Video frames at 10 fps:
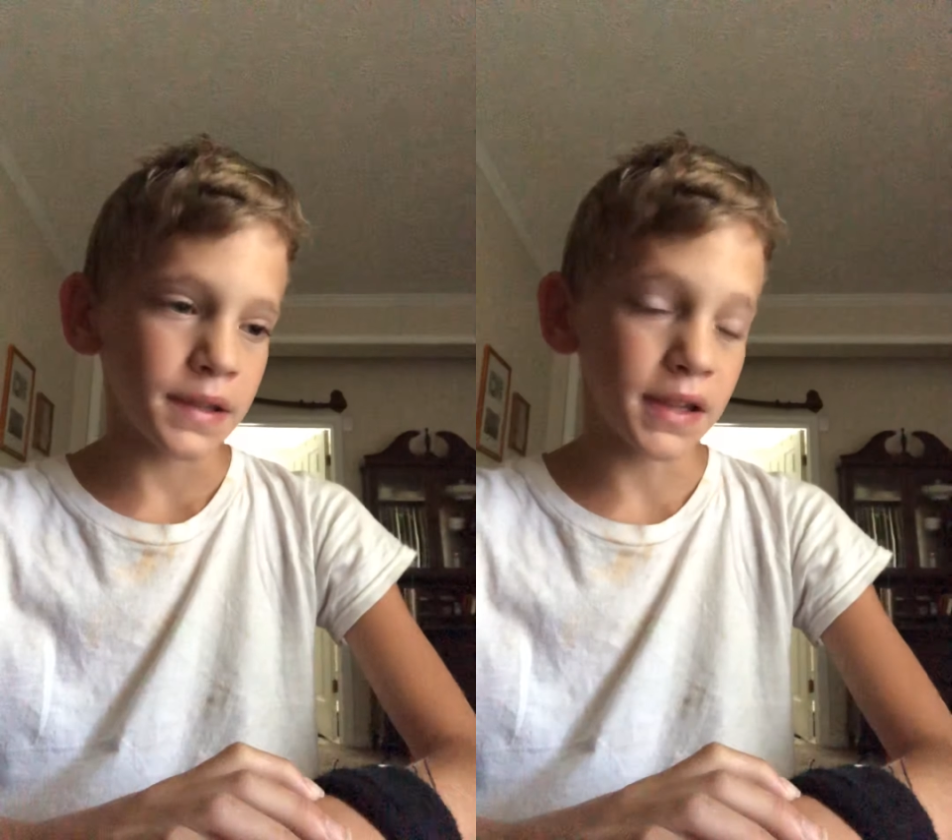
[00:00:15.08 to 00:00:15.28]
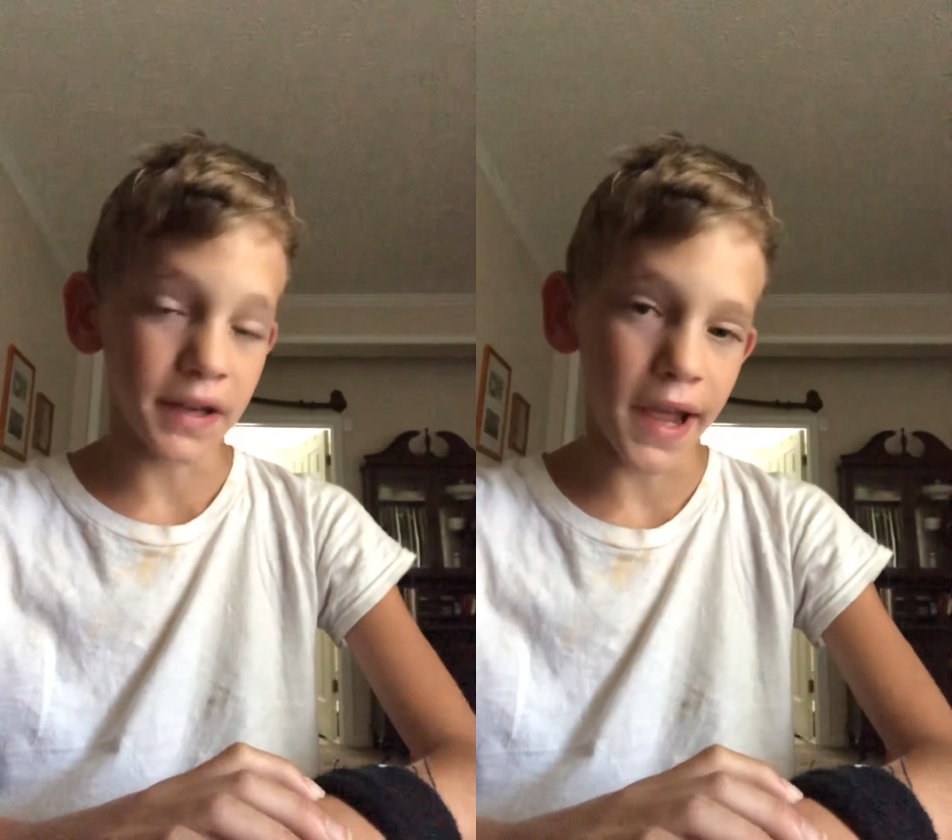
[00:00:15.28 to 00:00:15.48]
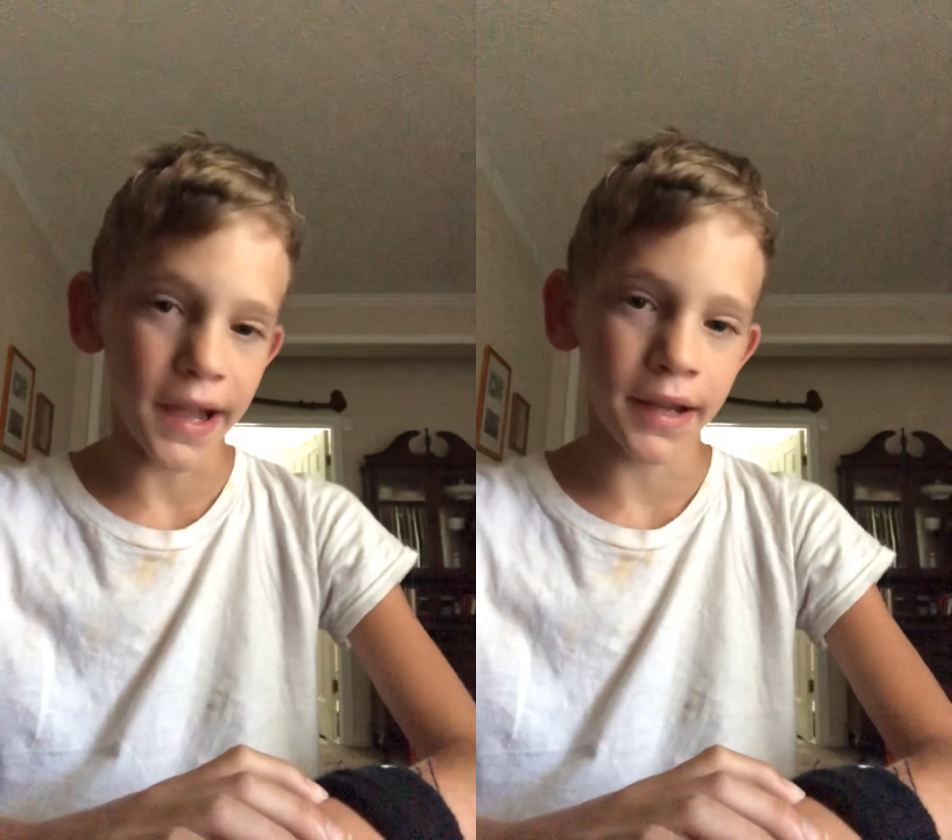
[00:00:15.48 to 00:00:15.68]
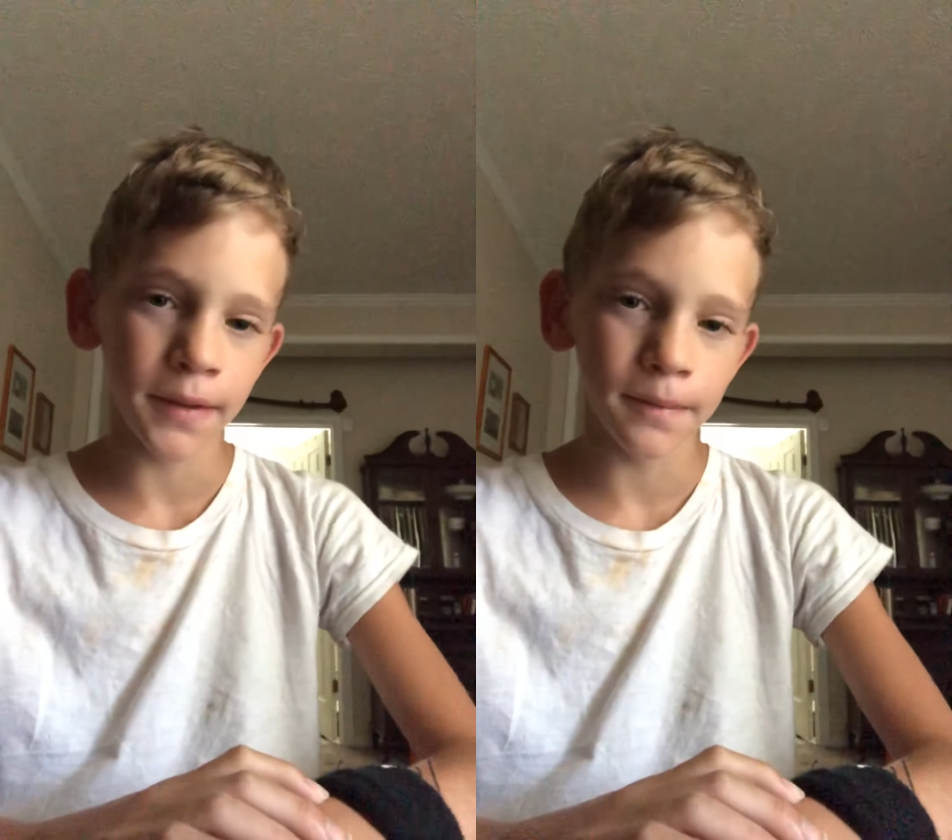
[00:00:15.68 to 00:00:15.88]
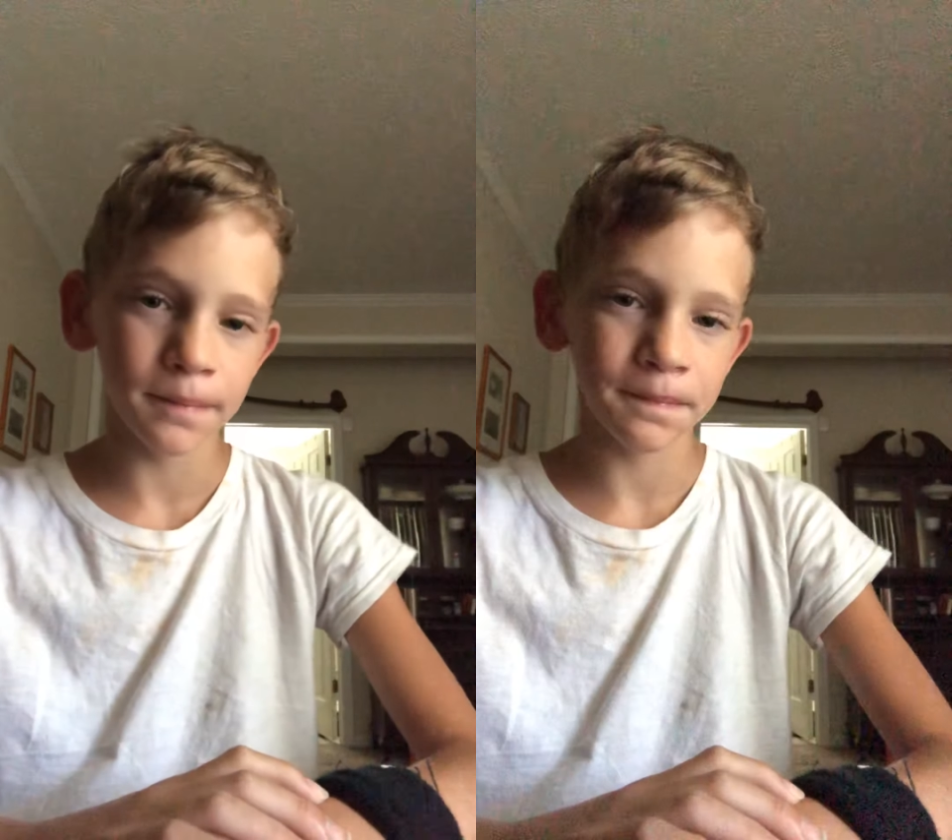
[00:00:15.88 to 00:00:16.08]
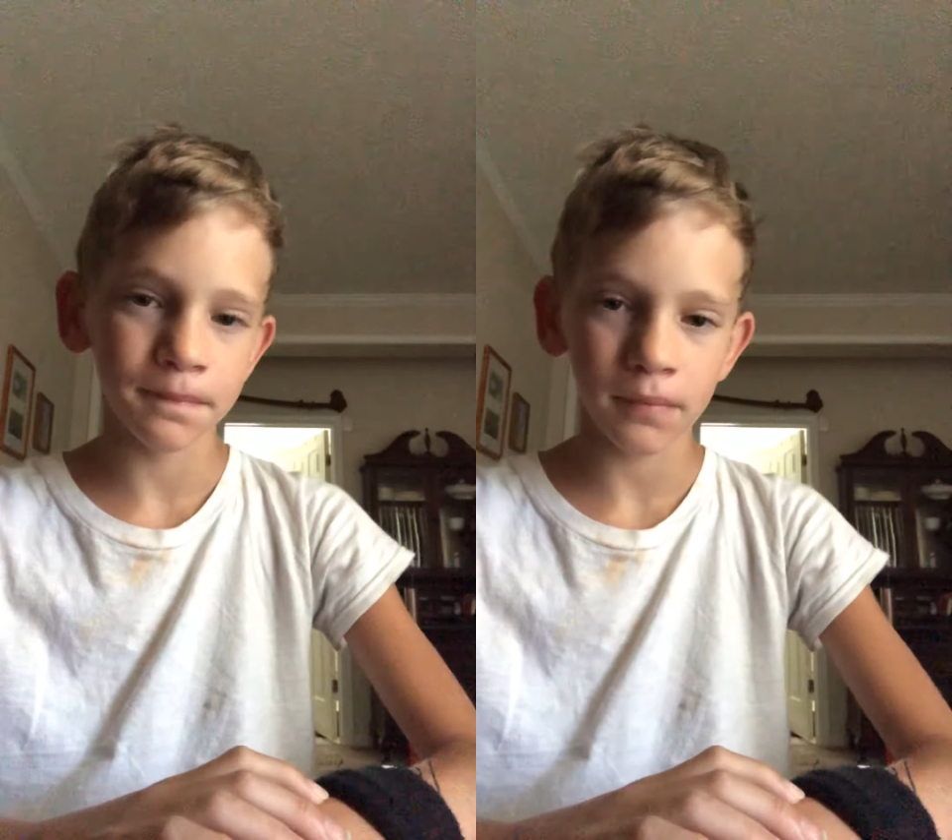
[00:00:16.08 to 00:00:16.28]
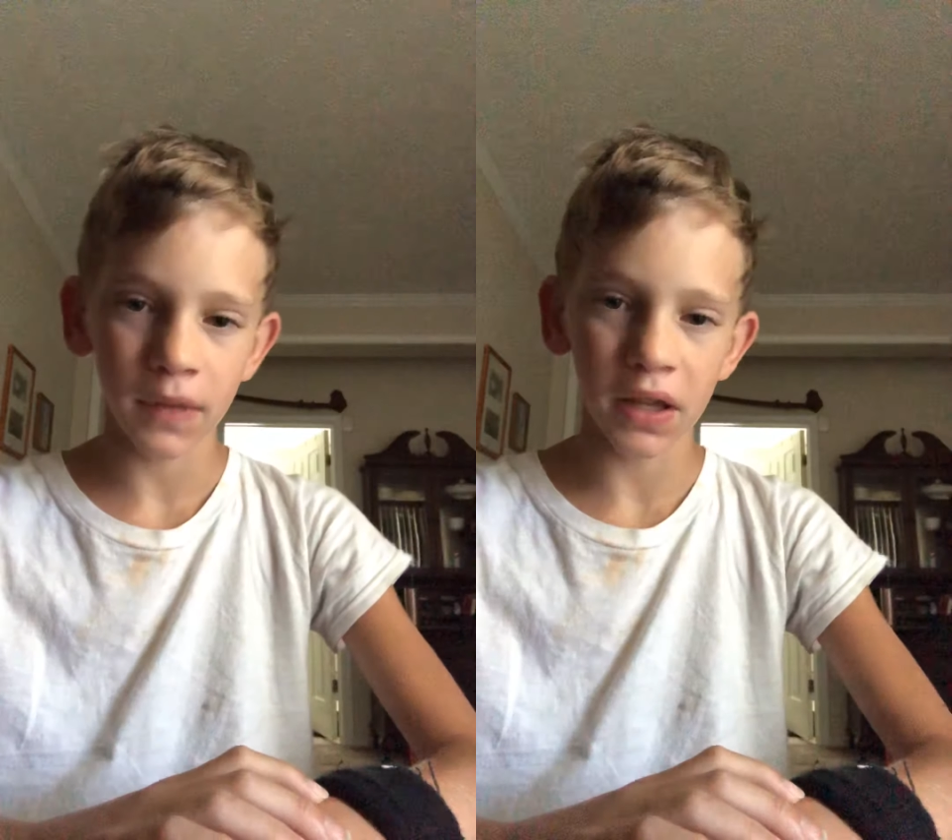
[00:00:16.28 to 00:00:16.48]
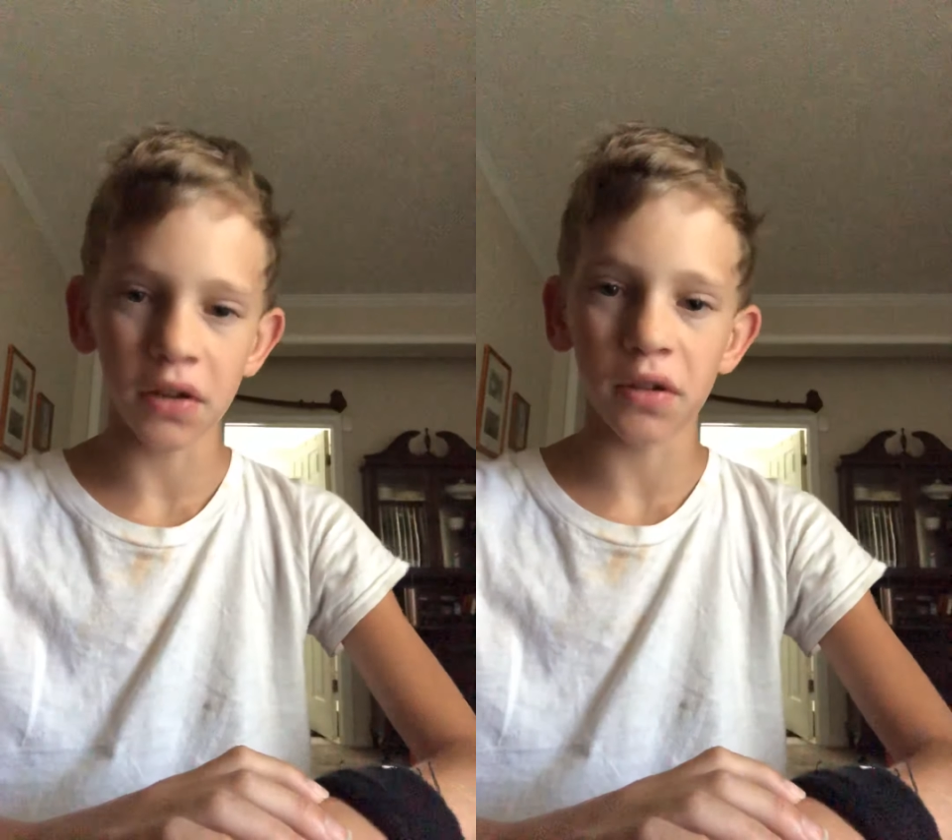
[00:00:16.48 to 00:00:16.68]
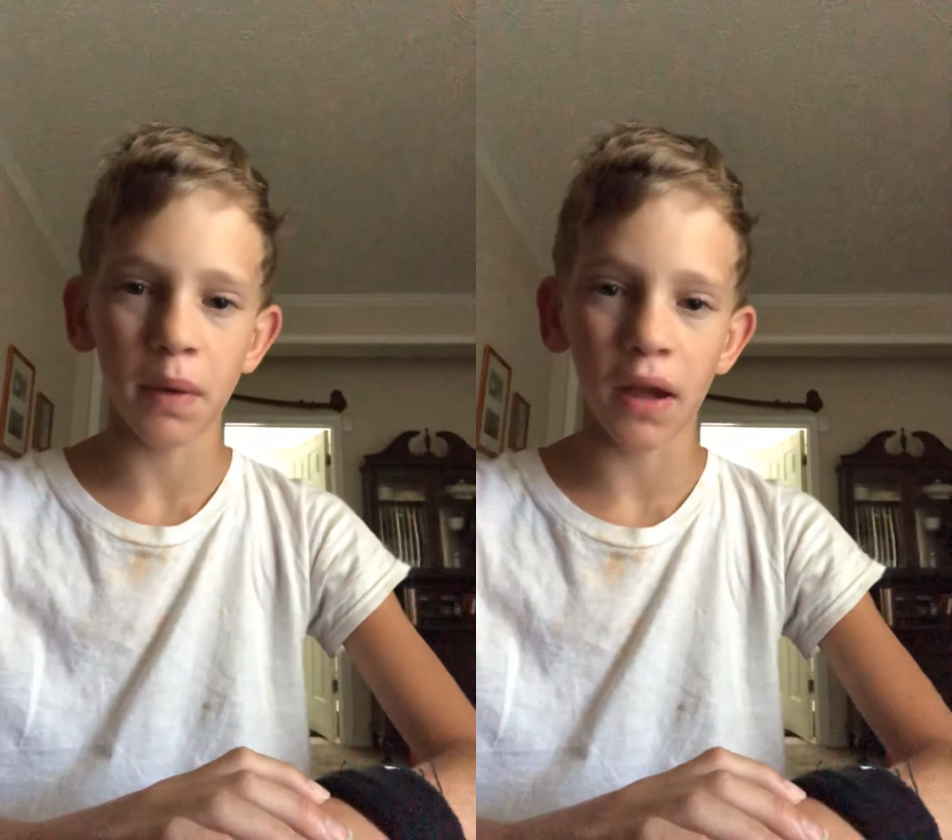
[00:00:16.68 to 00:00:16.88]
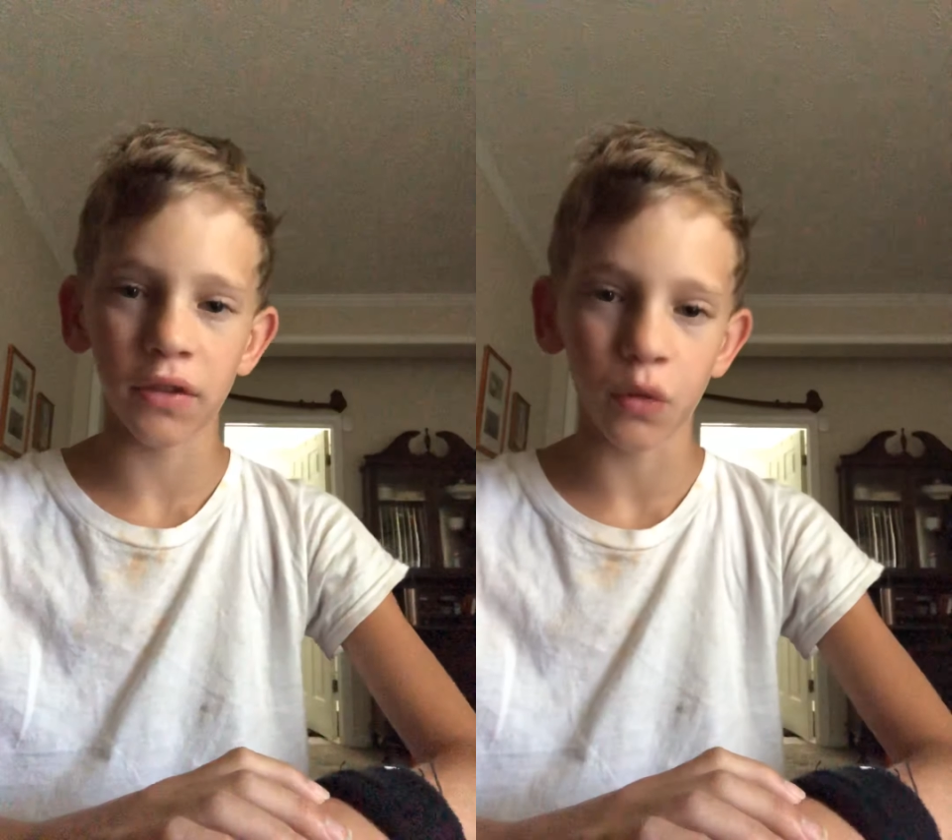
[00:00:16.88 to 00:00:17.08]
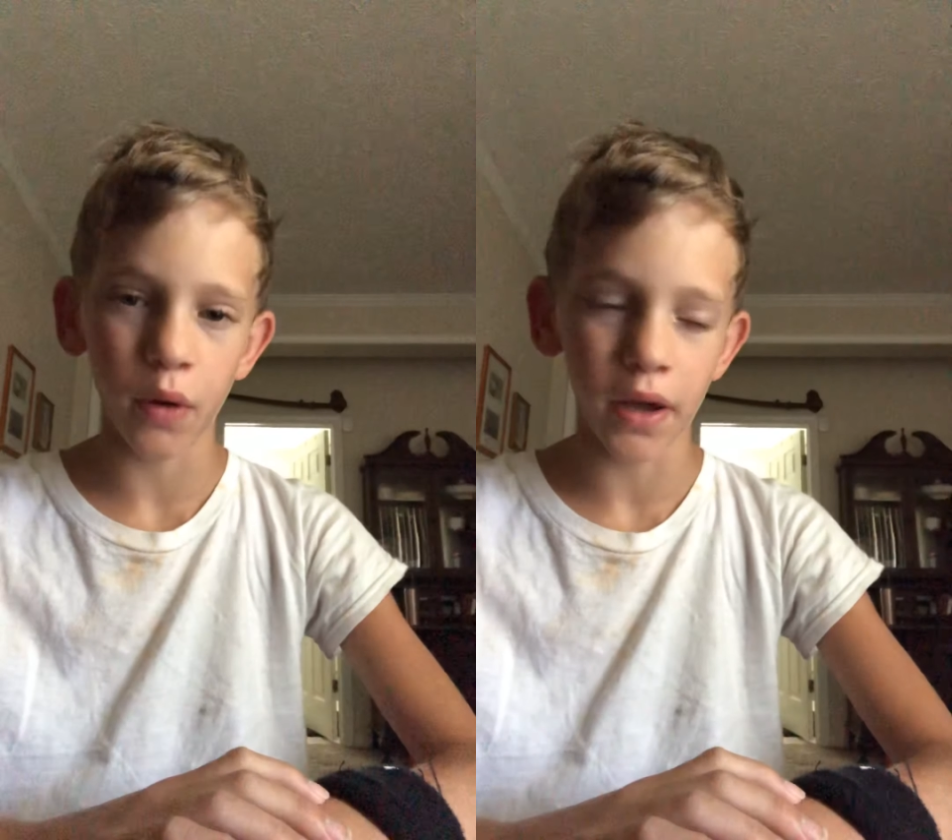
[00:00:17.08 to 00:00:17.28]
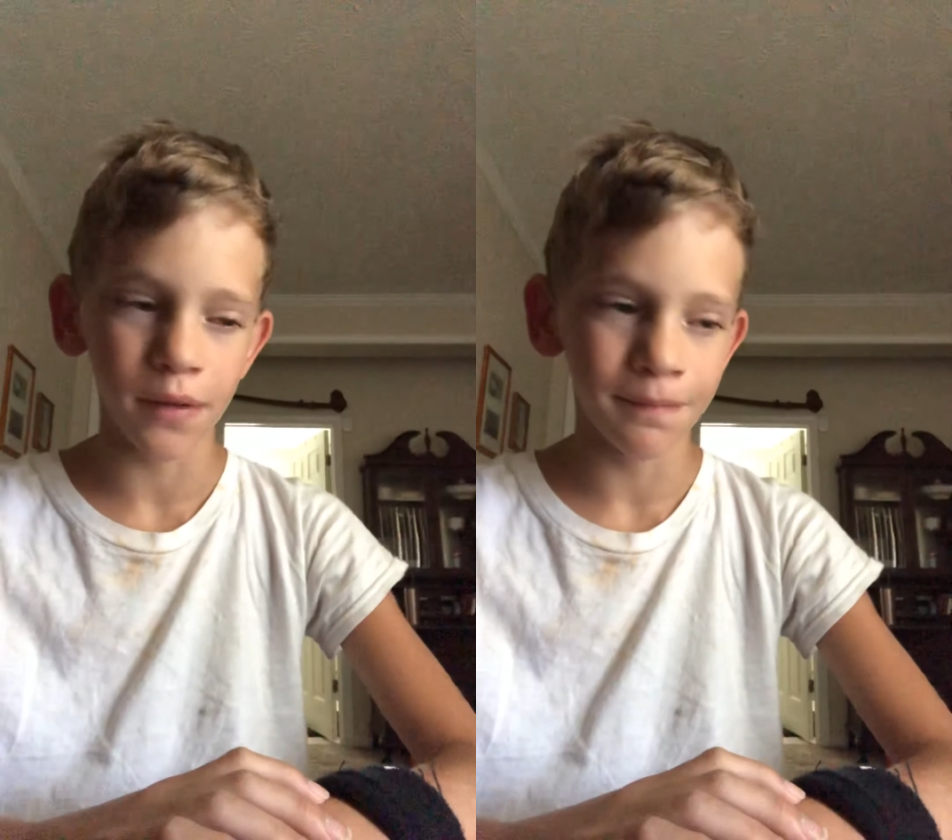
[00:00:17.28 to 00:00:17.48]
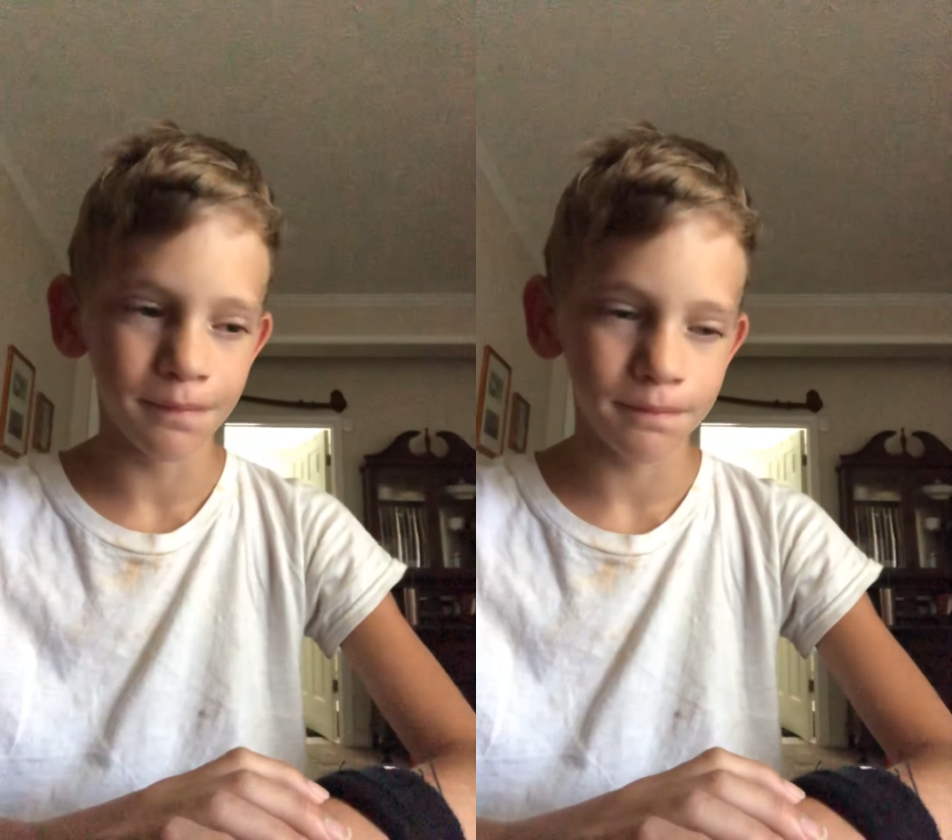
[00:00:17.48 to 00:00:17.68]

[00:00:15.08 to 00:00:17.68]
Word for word: Today, he just passed away.